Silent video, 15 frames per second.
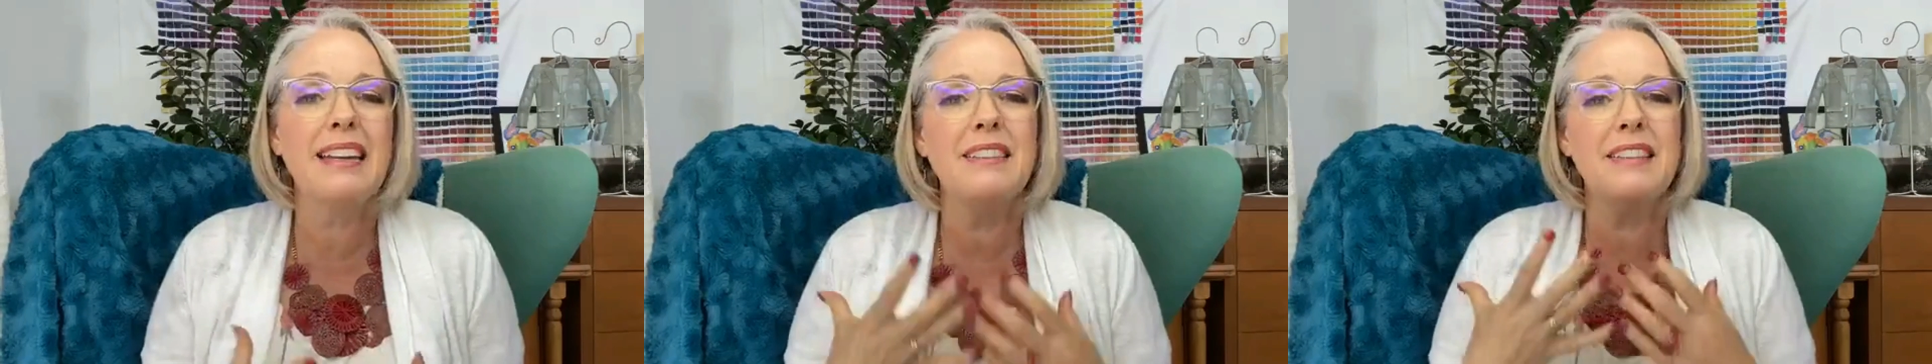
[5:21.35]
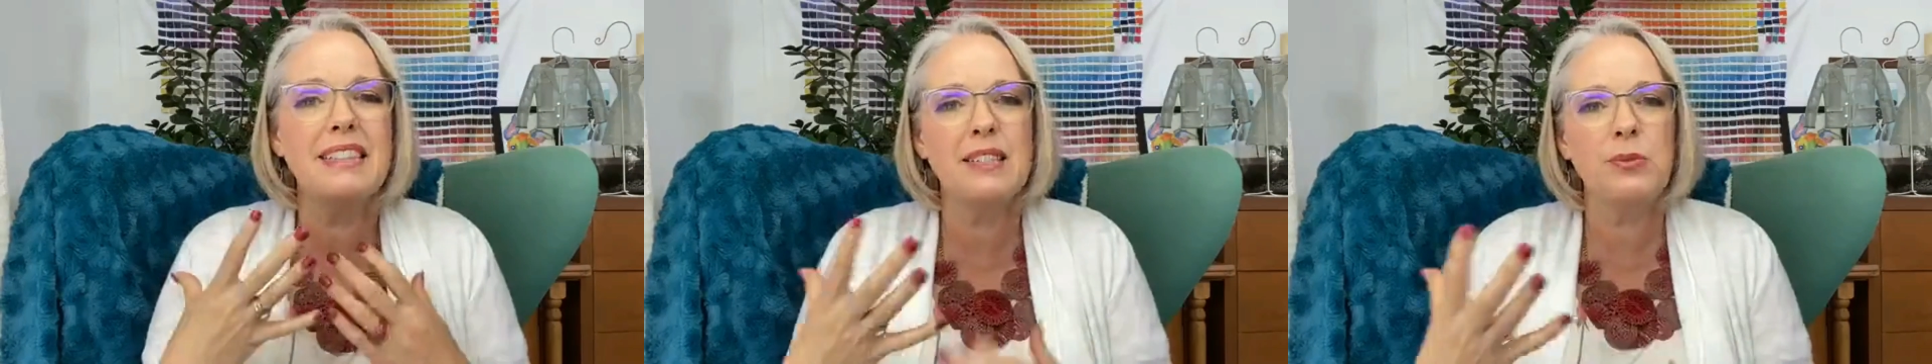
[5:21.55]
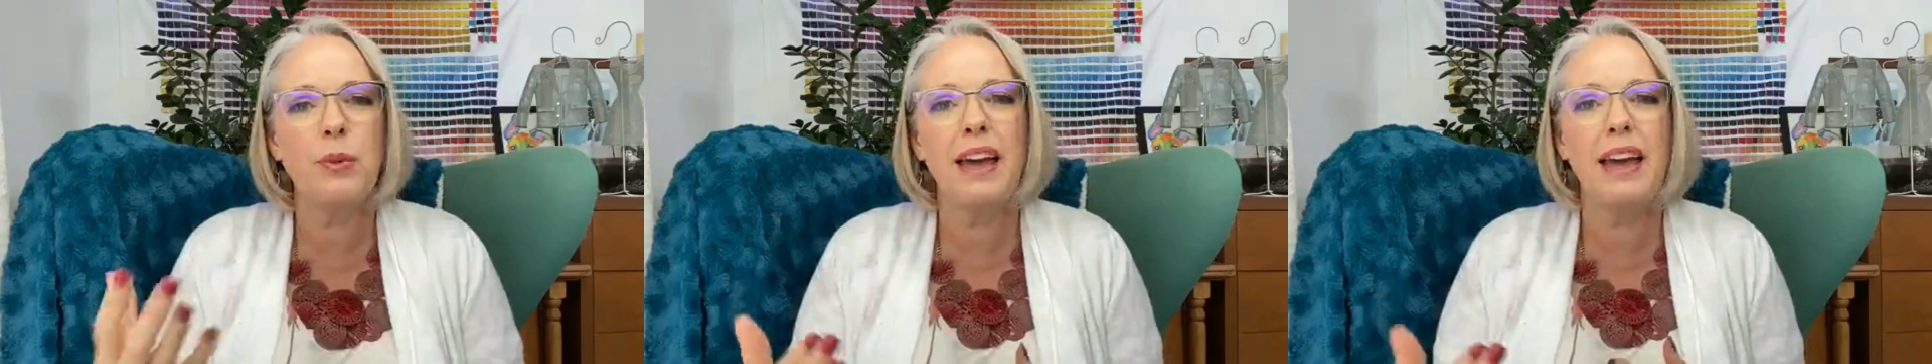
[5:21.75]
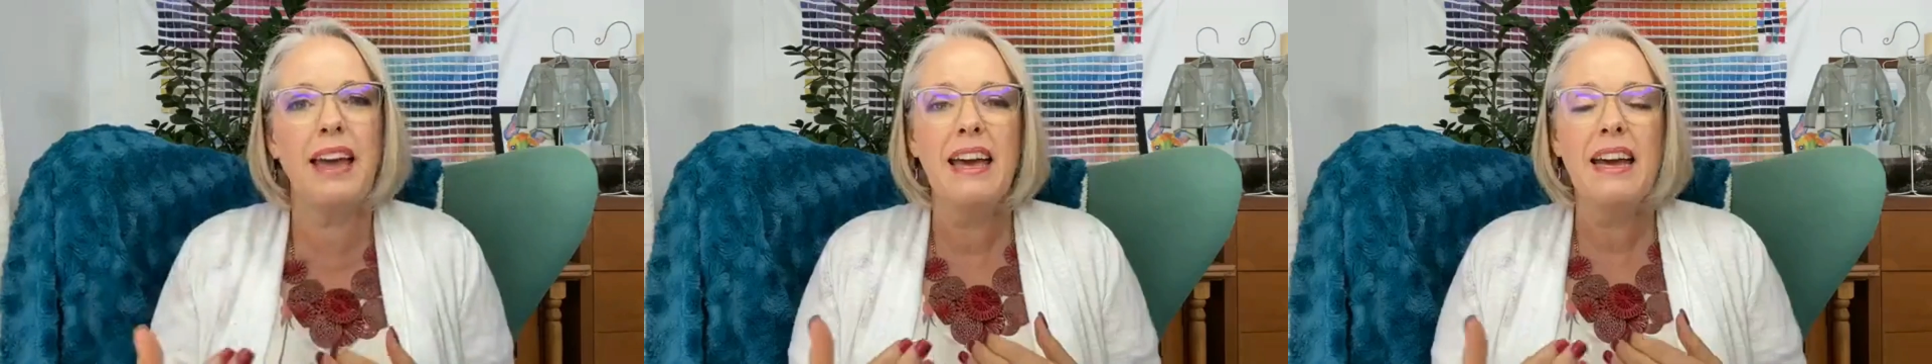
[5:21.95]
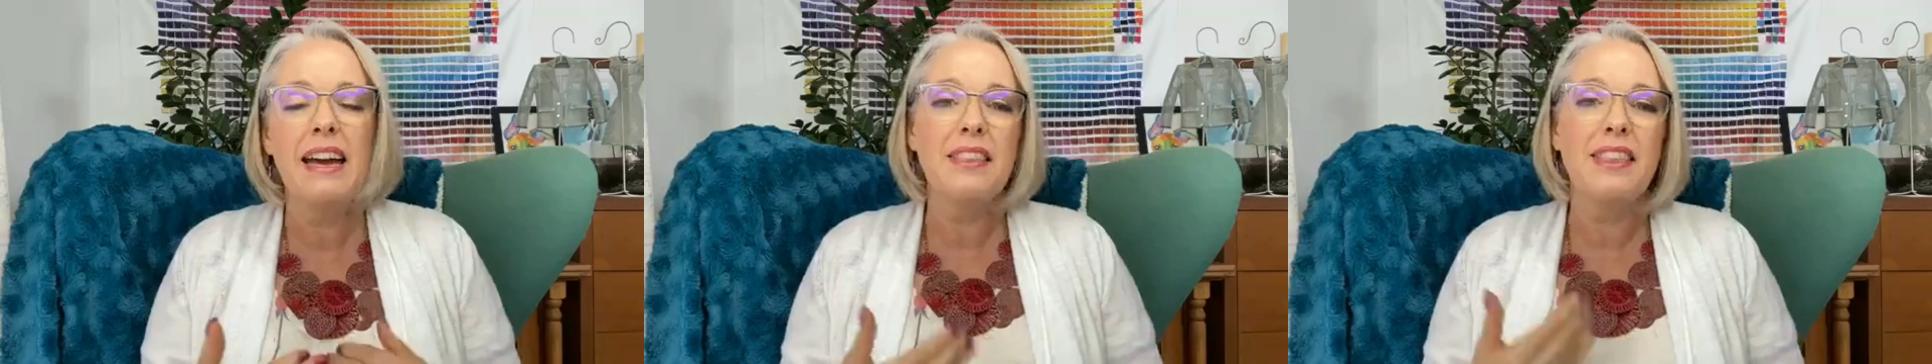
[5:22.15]
and this is where
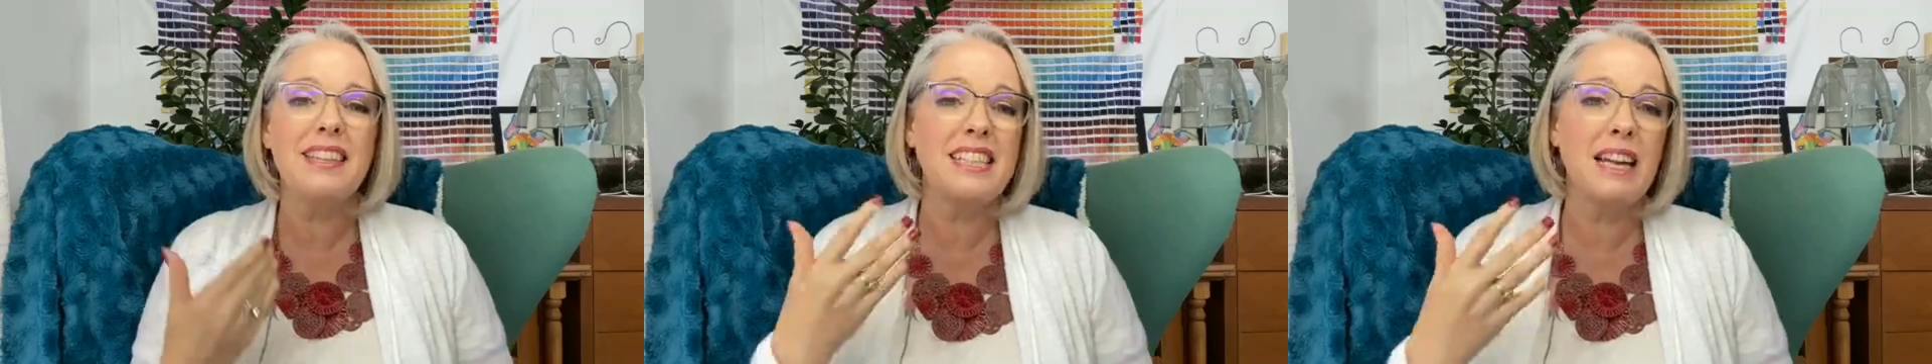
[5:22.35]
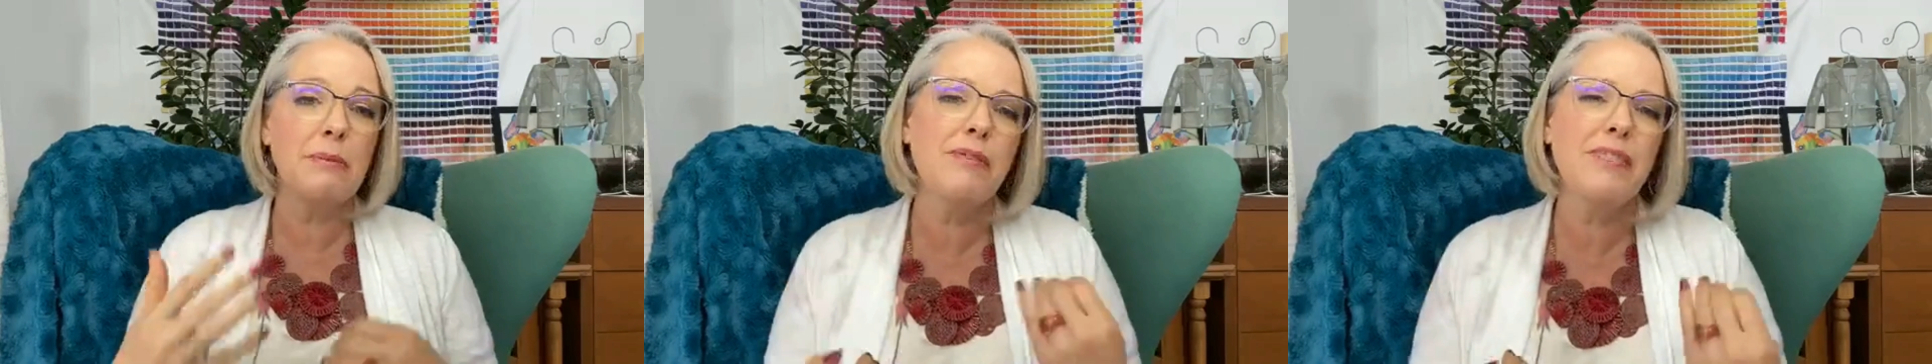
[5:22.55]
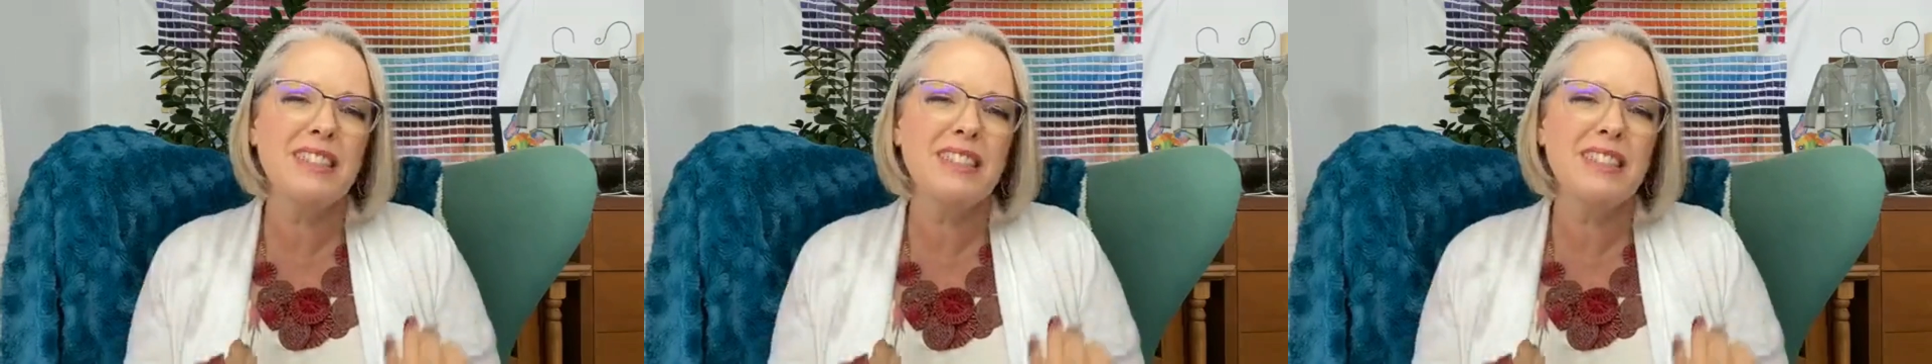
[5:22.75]
that some of